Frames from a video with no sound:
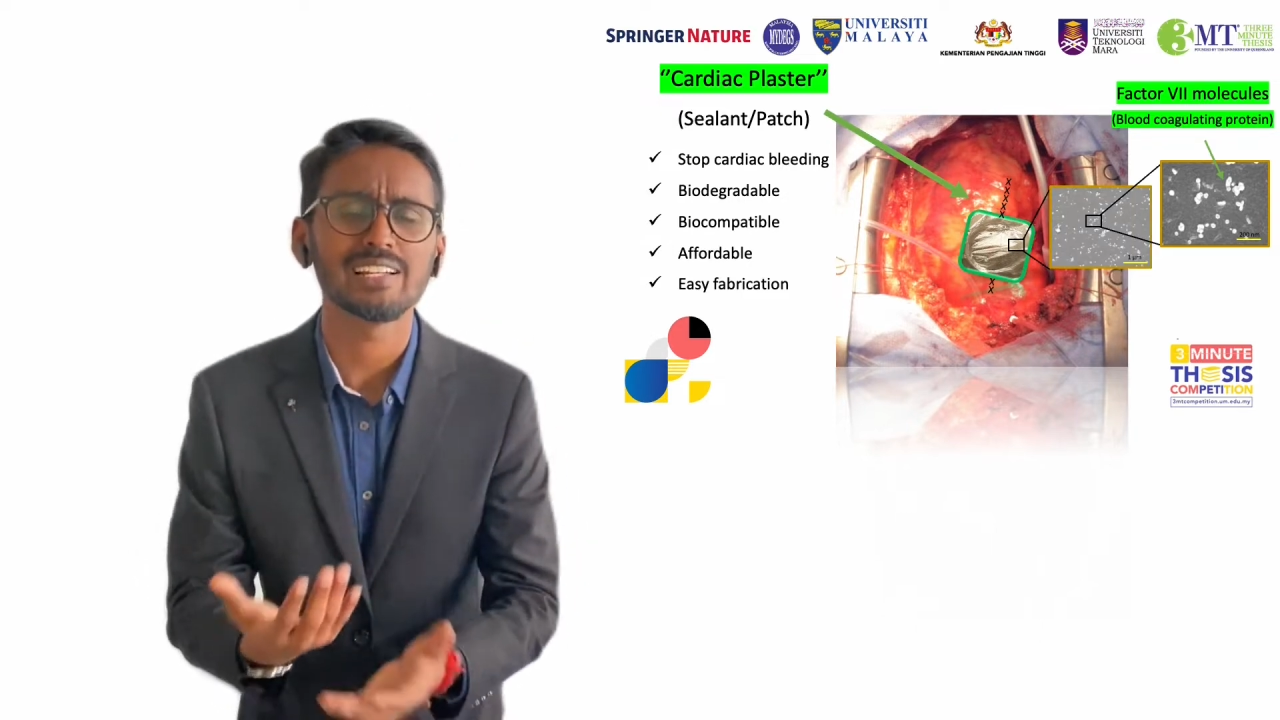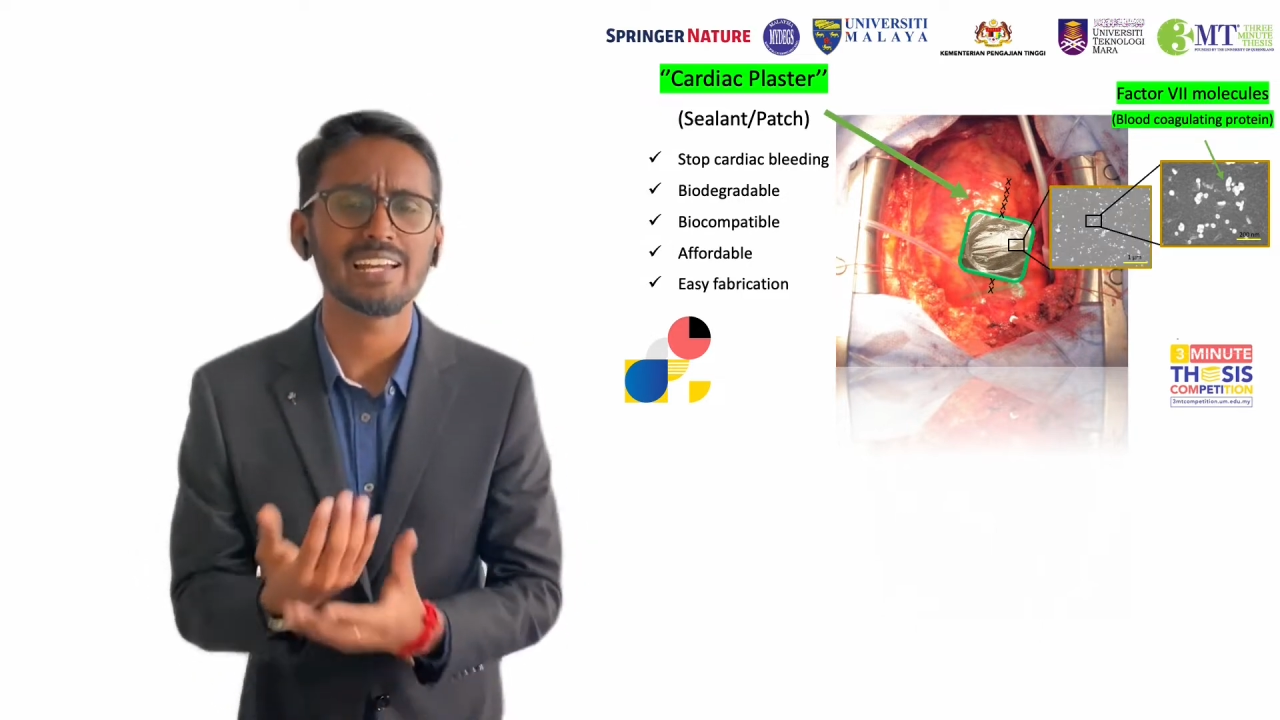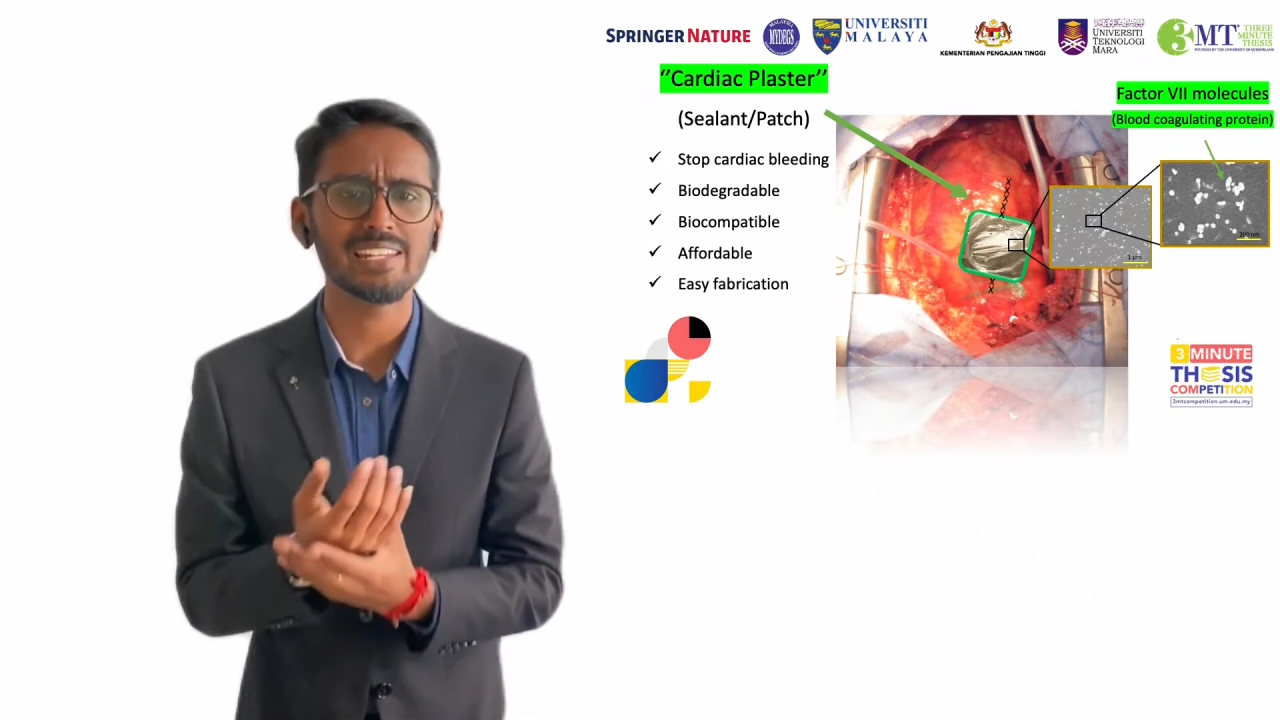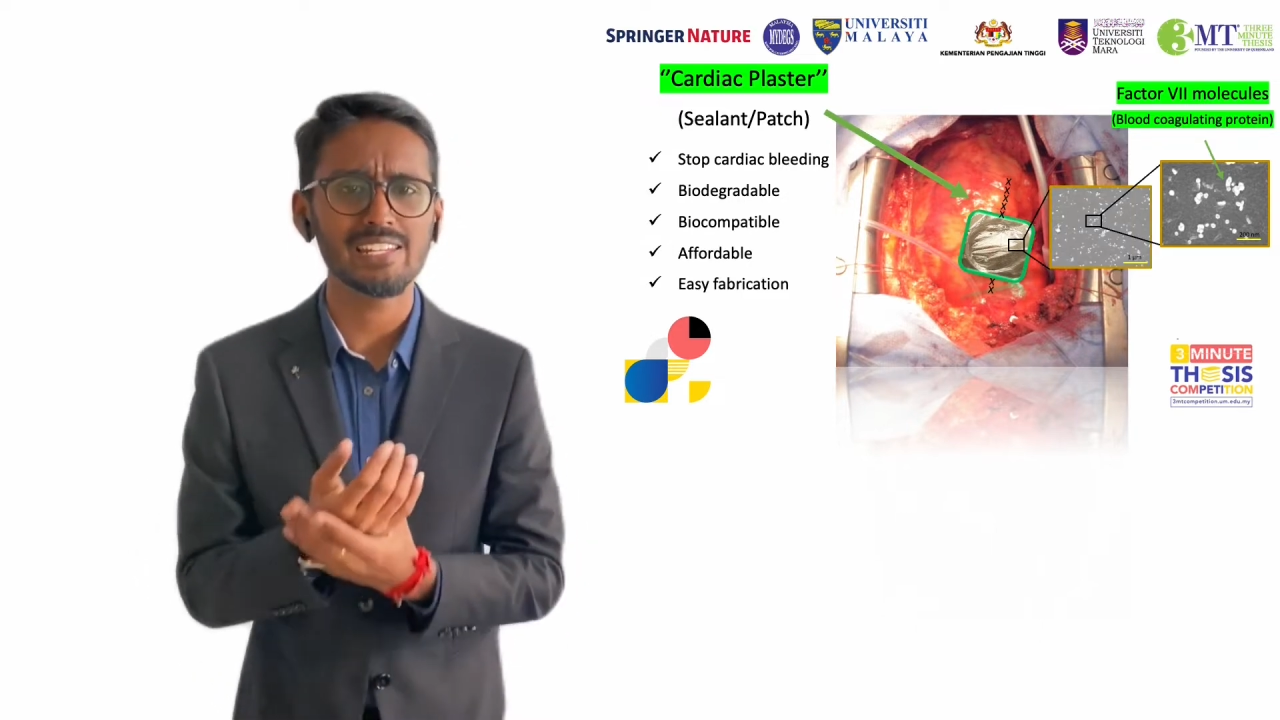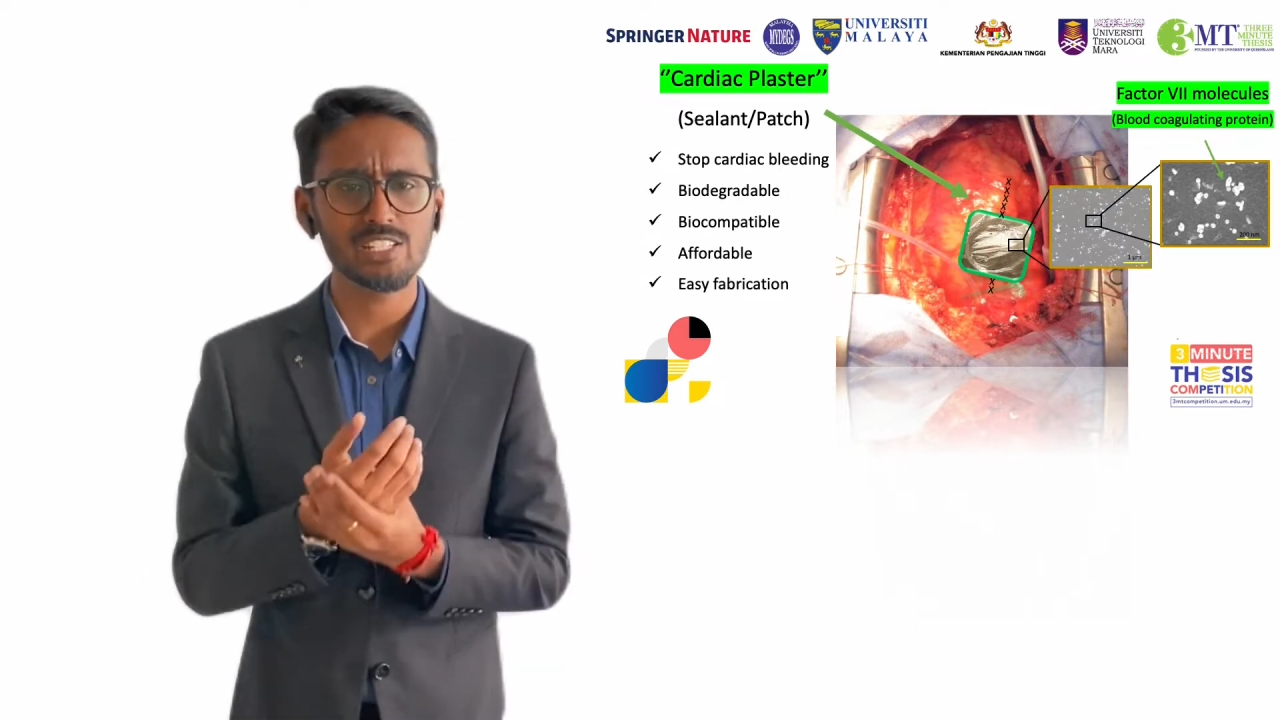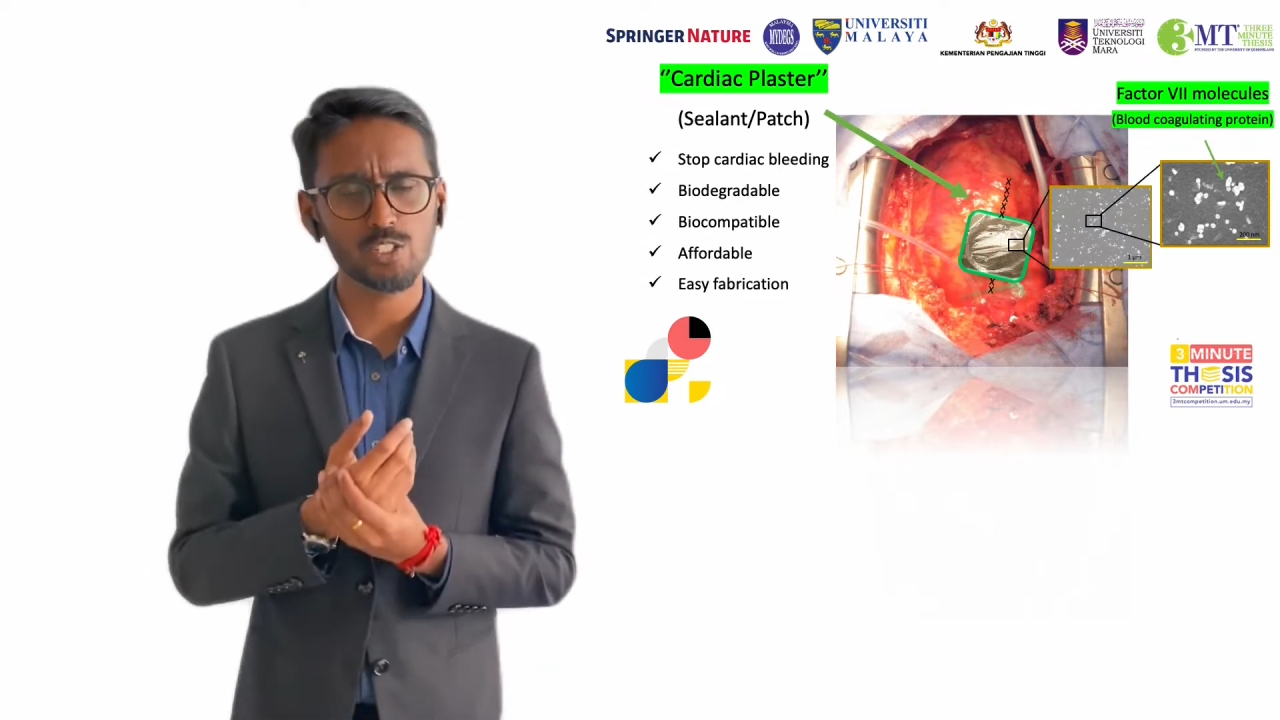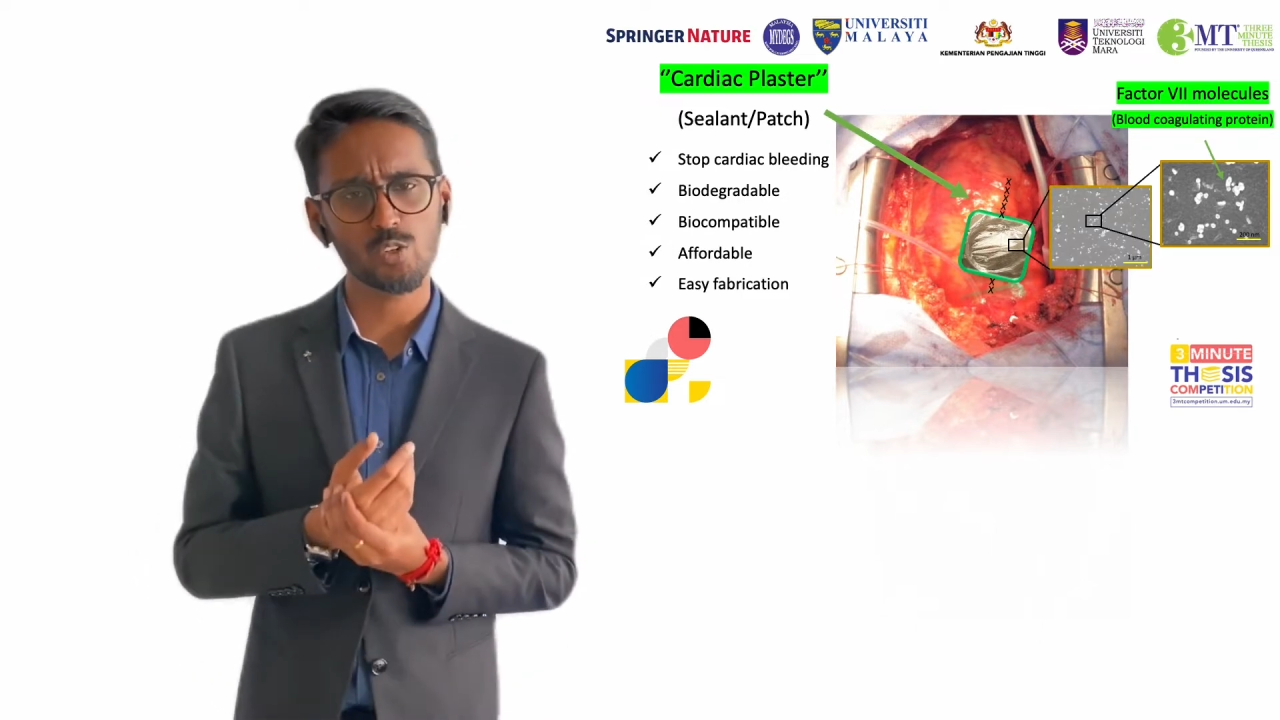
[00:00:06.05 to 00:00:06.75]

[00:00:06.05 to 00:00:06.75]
and injured your